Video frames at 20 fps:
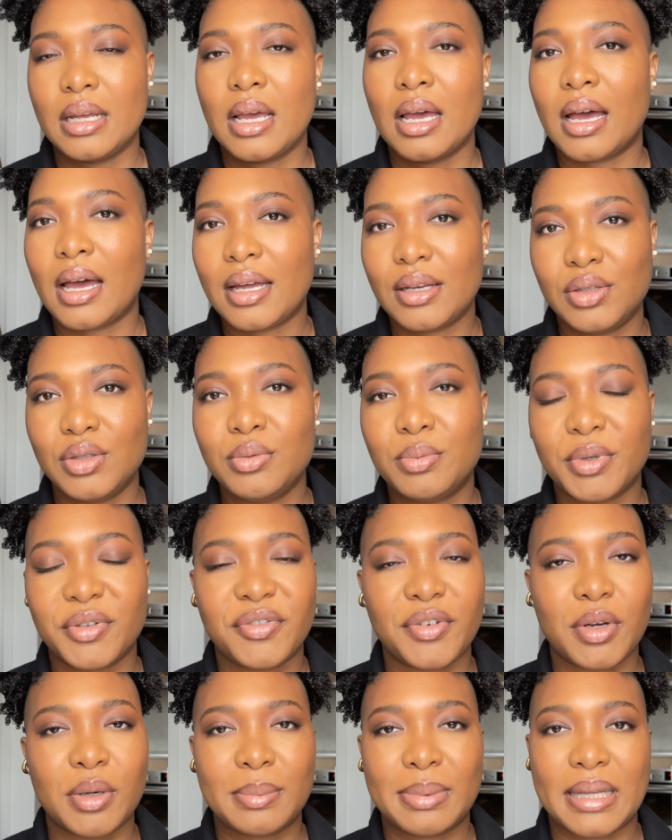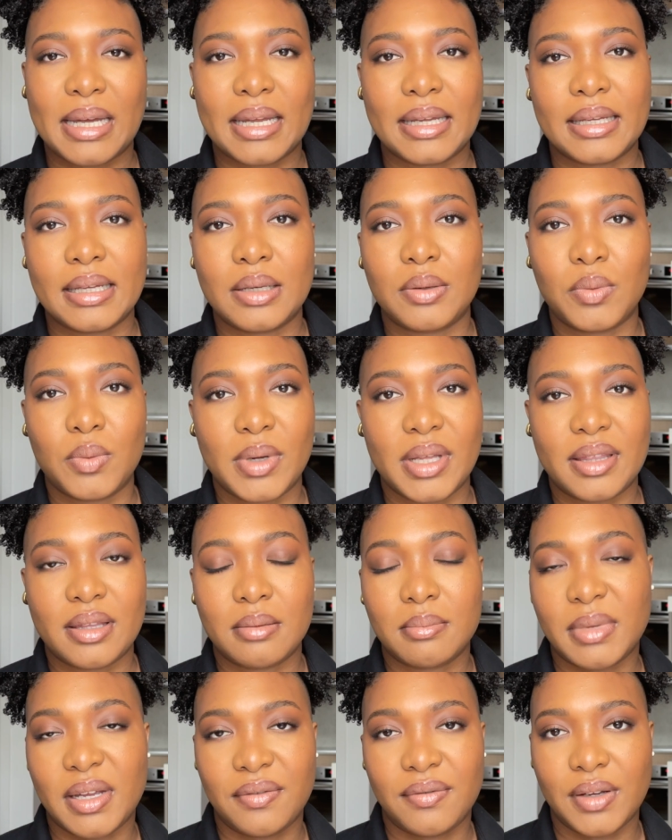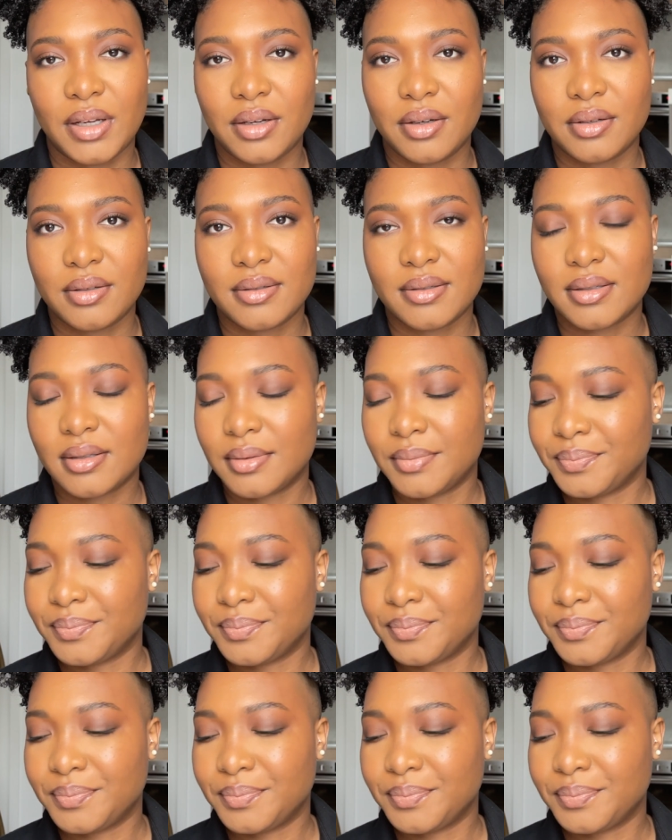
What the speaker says: I do prefer applying it with my fingers.